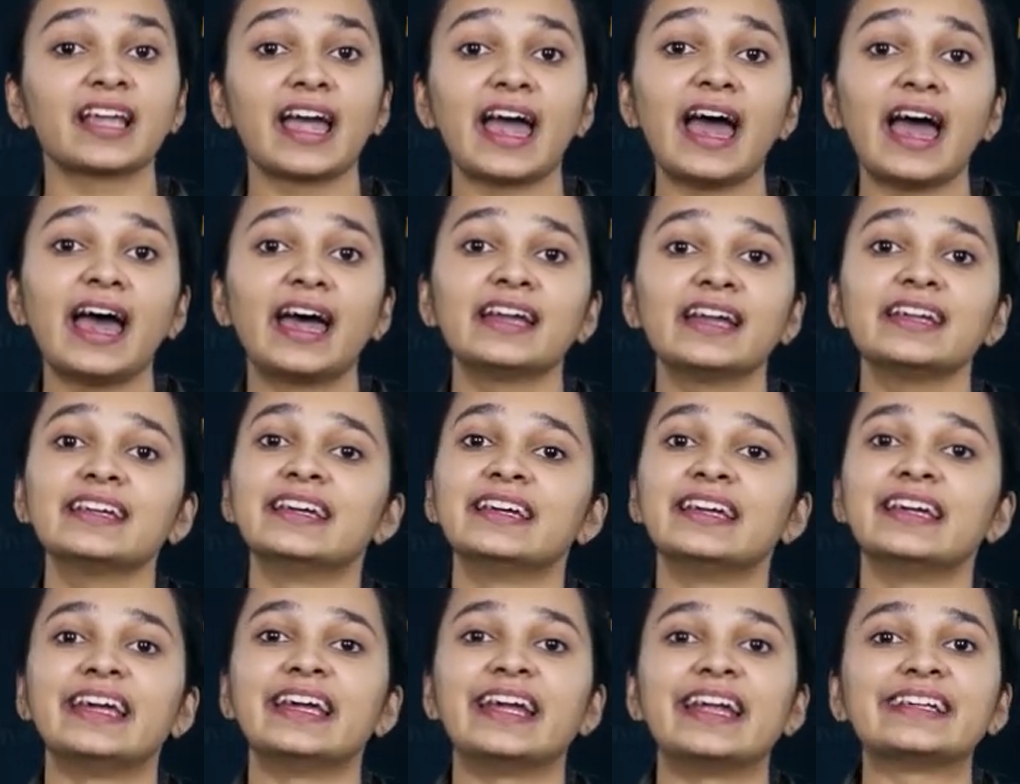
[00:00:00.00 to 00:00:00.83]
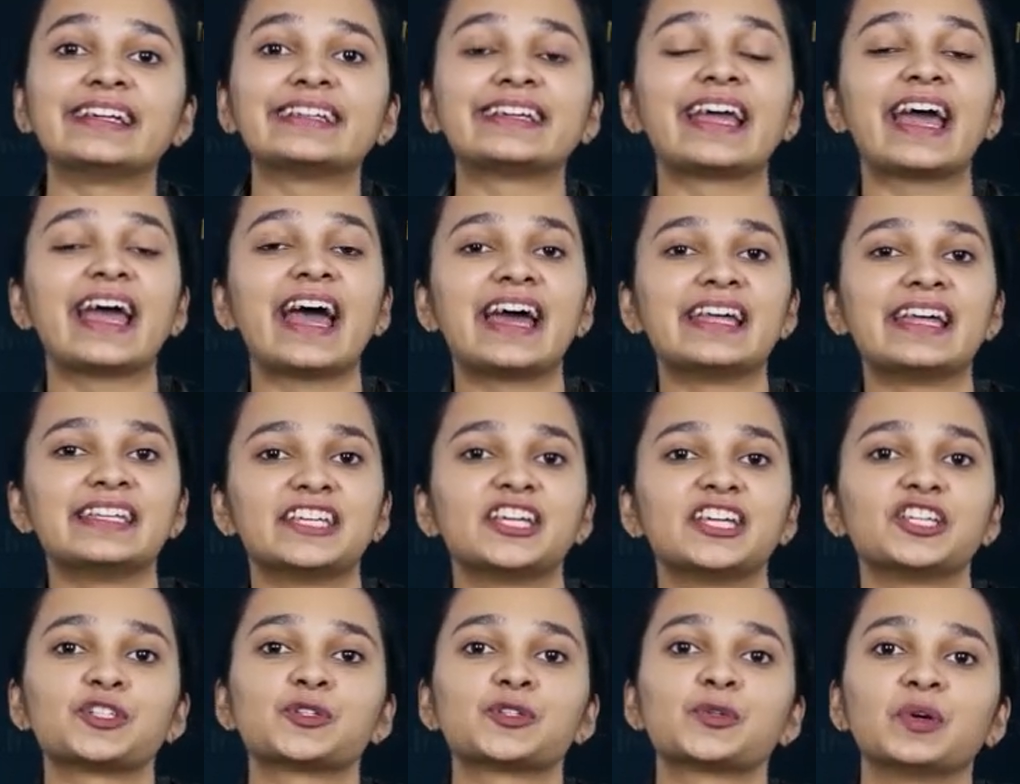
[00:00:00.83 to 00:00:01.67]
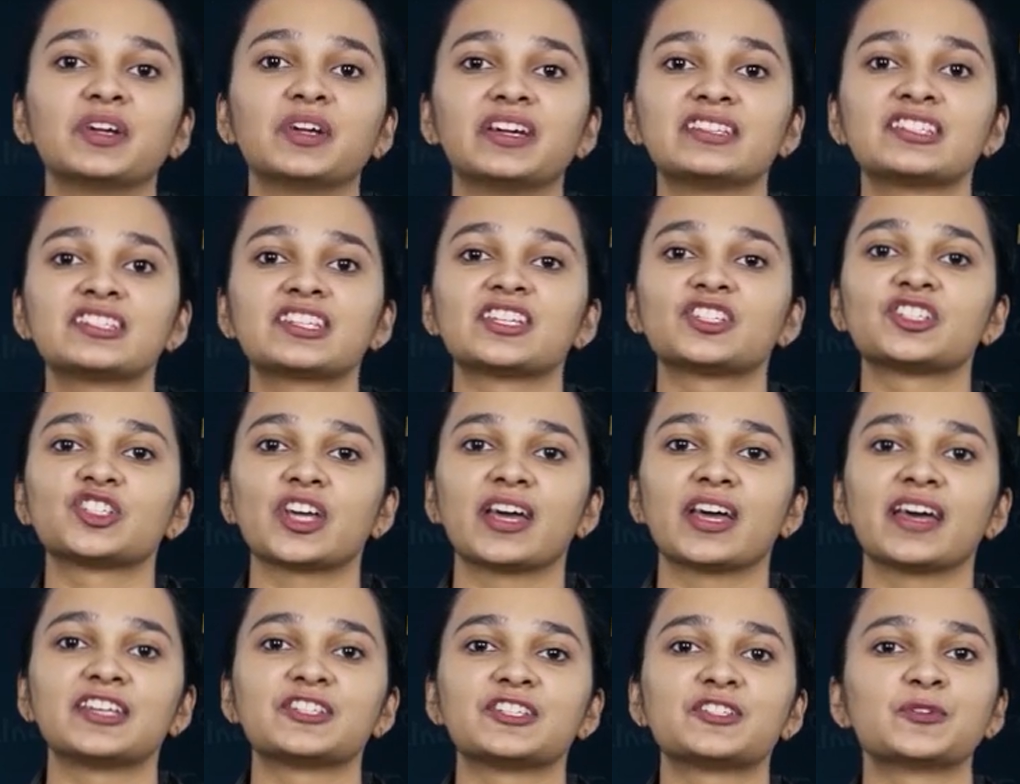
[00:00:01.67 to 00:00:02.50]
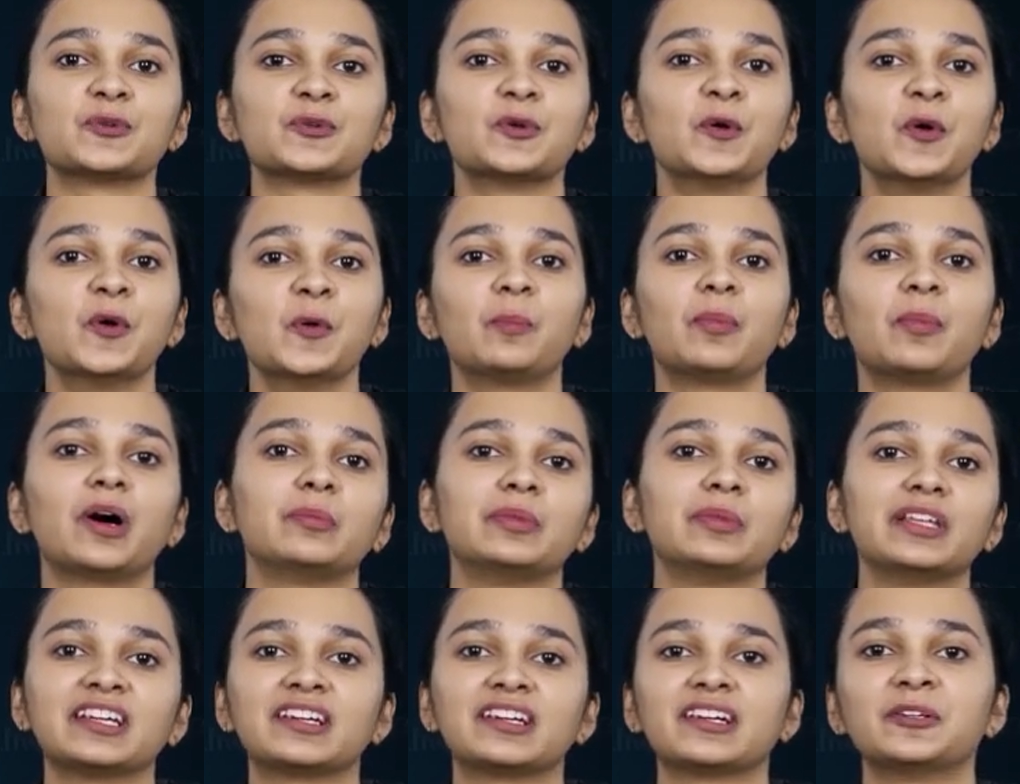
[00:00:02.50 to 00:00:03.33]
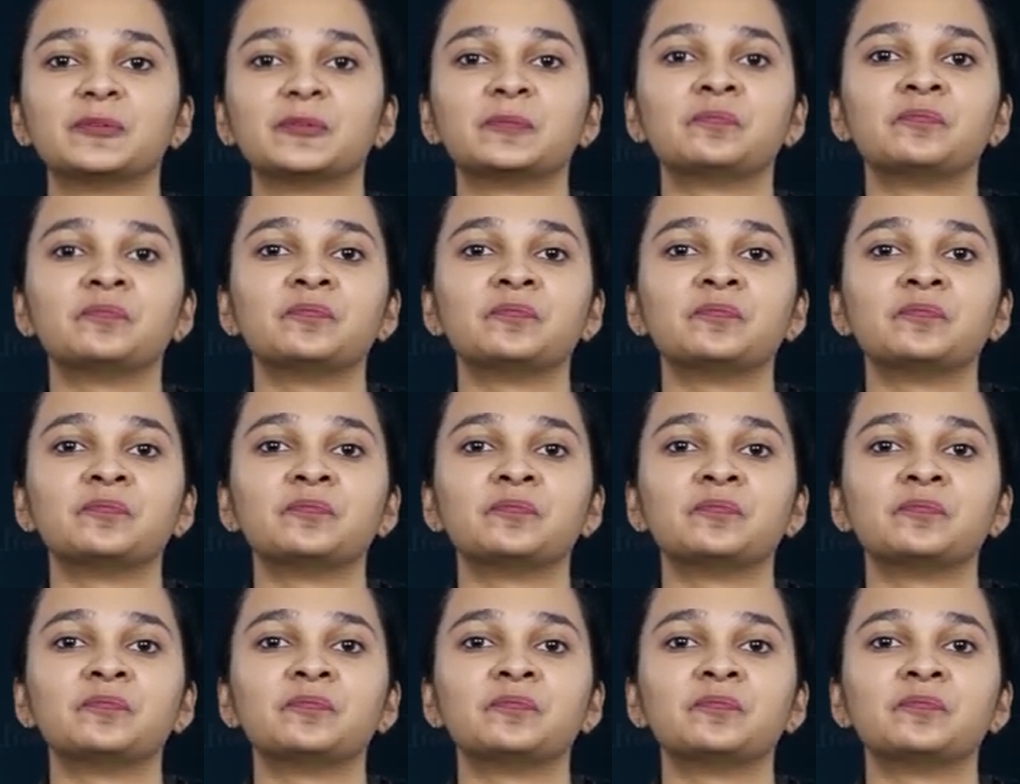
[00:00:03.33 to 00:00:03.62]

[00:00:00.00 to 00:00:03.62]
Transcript: and it can issue its shares to public.